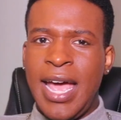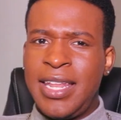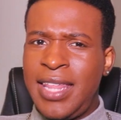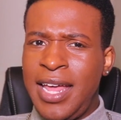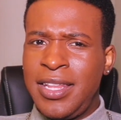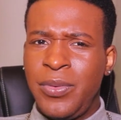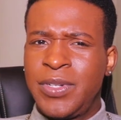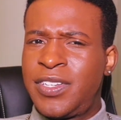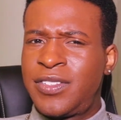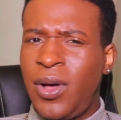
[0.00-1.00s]
And then there
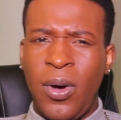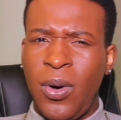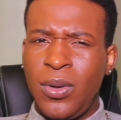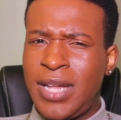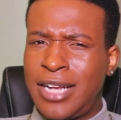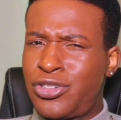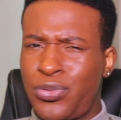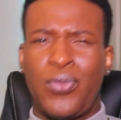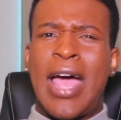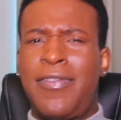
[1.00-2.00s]
was this whole like
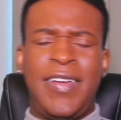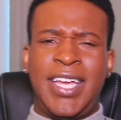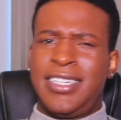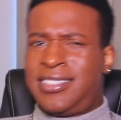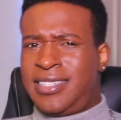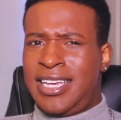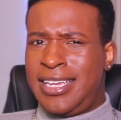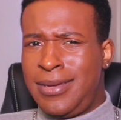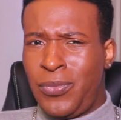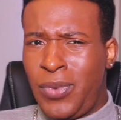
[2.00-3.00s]
trafficking
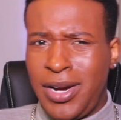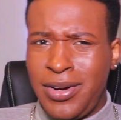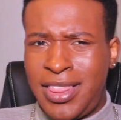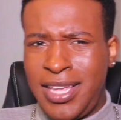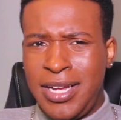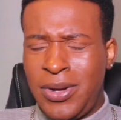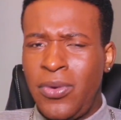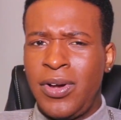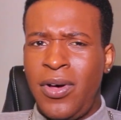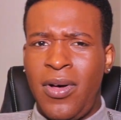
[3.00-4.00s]
scheme, weird thing
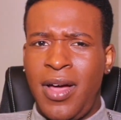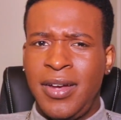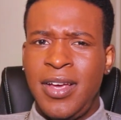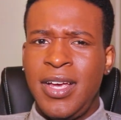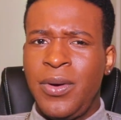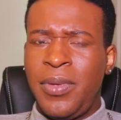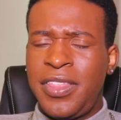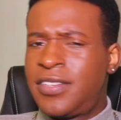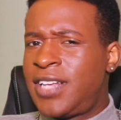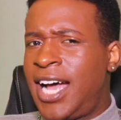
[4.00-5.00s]
going on with
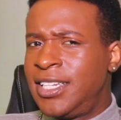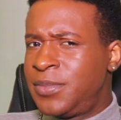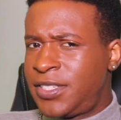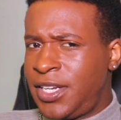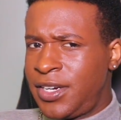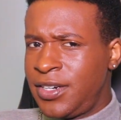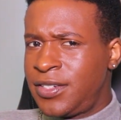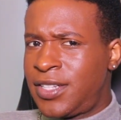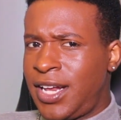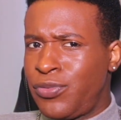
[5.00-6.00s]
asylum
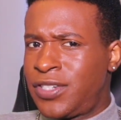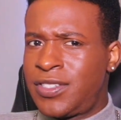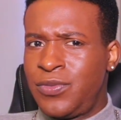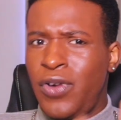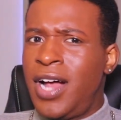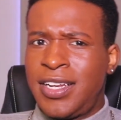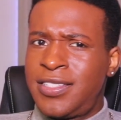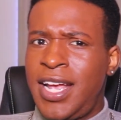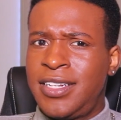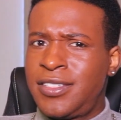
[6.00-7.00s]
seekers that Ron
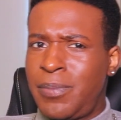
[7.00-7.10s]
DeSantis